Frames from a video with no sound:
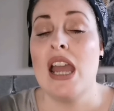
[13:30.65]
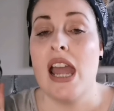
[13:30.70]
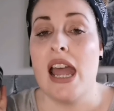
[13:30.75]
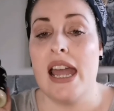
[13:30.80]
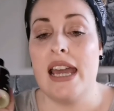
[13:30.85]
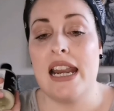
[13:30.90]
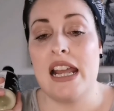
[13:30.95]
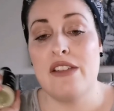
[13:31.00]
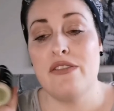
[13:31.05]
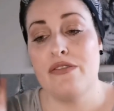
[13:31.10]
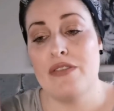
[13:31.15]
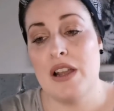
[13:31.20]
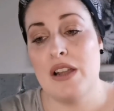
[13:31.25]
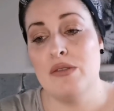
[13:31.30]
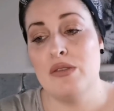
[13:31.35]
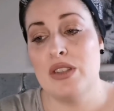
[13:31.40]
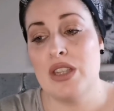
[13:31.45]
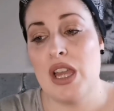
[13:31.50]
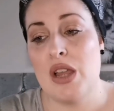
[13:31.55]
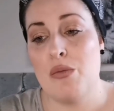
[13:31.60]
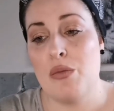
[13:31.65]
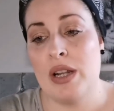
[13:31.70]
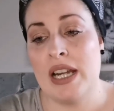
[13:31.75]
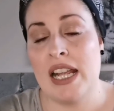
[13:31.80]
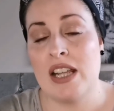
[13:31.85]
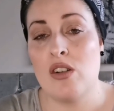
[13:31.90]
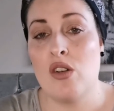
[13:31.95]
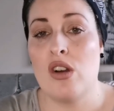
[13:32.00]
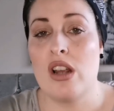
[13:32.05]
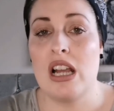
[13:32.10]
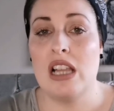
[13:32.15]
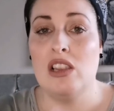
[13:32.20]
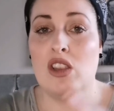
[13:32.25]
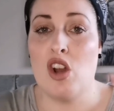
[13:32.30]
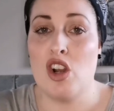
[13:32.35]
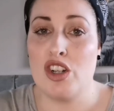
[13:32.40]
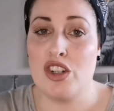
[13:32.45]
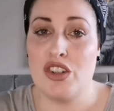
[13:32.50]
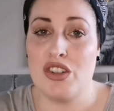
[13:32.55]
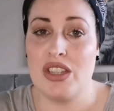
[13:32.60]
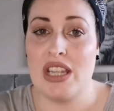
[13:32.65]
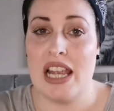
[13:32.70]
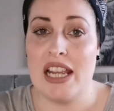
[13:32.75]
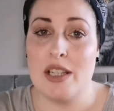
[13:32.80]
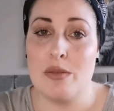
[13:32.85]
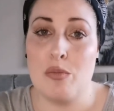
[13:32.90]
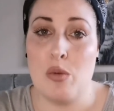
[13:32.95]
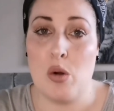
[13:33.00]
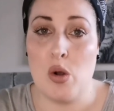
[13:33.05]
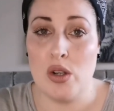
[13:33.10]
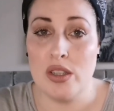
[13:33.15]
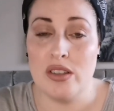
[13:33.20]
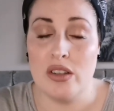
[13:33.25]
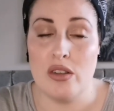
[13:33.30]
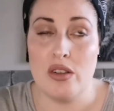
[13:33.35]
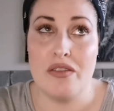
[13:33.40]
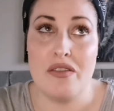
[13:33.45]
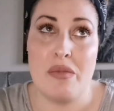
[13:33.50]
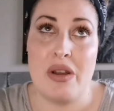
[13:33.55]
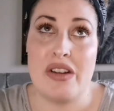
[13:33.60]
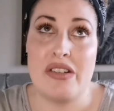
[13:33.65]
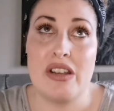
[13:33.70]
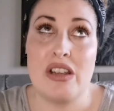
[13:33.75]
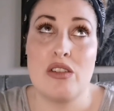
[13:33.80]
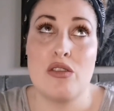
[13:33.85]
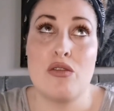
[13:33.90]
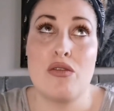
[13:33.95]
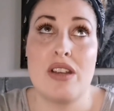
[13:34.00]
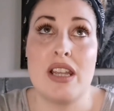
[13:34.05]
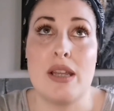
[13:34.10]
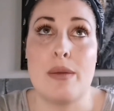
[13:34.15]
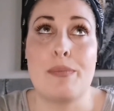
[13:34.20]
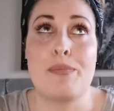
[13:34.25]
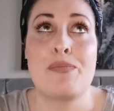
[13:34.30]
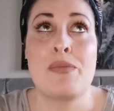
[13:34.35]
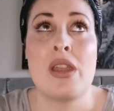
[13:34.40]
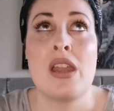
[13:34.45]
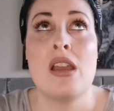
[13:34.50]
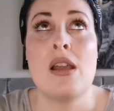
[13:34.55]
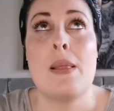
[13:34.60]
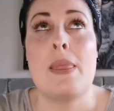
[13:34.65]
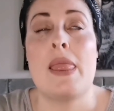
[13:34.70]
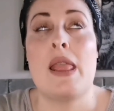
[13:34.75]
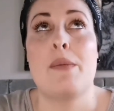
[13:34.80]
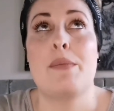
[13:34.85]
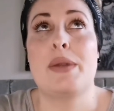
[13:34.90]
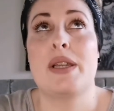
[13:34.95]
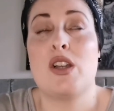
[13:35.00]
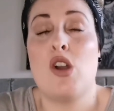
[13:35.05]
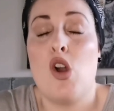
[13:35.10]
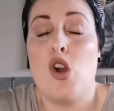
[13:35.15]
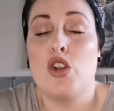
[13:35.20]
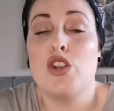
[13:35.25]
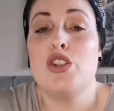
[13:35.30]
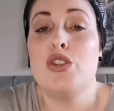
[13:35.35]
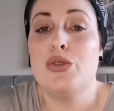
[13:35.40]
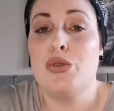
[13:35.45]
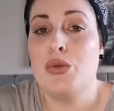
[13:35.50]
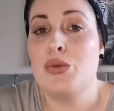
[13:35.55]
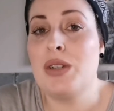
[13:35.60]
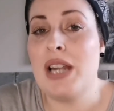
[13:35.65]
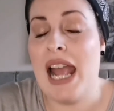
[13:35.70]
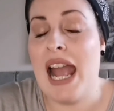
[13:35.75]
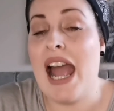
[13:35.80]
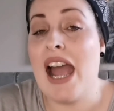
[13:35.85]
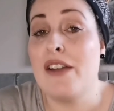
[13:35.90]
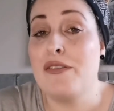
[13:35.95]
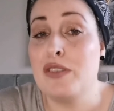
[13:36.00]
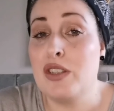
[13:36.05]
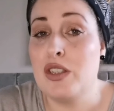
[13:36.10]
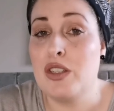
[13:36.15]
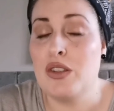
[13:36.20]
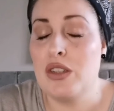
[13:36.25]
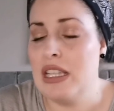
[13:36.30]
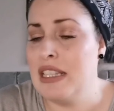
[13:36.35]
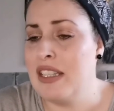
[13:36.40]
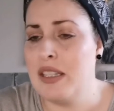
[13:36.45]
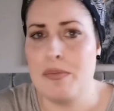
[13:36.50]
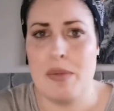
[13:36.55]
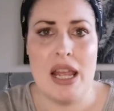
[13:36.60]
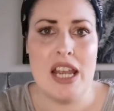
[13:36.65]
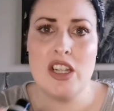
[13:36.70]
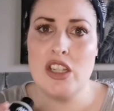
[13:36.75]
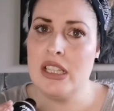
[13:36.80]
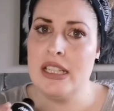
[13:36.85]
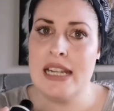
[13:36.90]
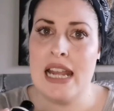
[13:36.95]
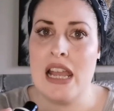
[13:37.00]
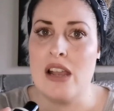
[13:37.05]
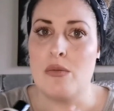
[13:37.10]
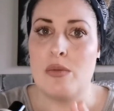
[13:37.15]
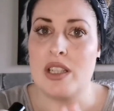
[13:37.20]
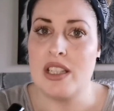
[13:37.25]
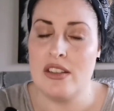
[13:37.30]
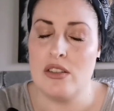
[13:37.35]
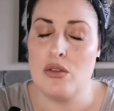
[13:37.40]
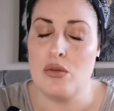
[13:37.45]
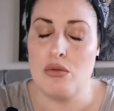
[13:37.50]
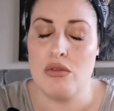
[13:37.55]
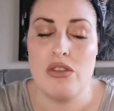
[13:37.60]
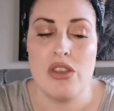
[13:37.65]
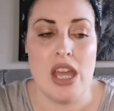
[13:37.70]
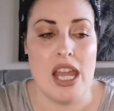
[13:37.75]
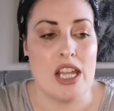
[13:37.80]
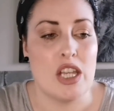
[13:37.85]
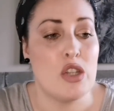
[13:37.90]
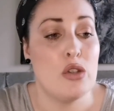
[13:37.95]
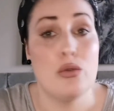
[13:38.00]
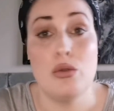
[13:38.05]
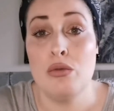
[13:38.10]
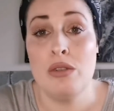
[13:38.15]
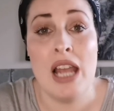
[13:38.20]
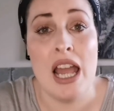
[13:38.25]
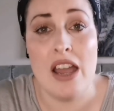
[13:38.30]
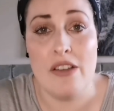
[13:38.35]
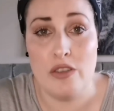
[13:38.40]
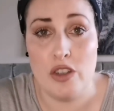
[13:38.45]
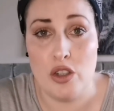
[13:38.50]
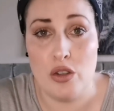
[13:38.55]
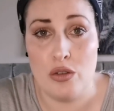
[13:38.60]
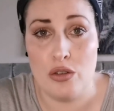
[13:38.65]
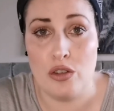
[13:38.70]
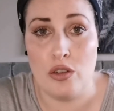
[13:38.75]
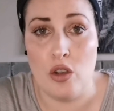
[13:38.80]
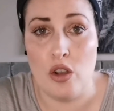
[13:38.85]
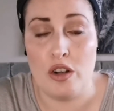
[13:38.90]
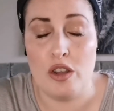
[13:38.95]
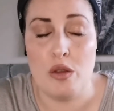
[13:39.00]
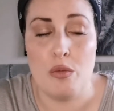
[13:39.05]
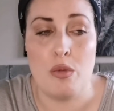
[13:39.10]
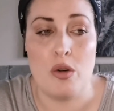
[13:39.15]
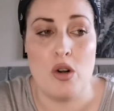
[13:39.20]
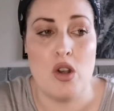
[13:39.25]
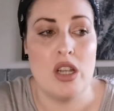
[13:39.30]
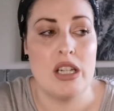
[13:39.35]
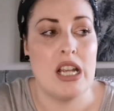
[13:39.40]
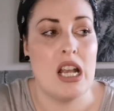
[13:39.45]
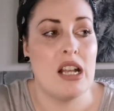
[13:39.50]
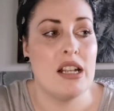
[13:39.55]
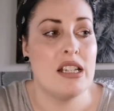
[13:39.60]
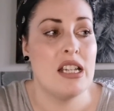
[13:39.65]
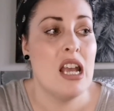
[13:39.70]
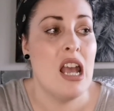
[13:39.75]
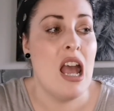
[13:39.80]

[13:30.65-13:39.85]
And I found that when I got a larger size bottle of American Cream, because you don't have to, and especially now because it's so thick, you don't have to use a lot of the product.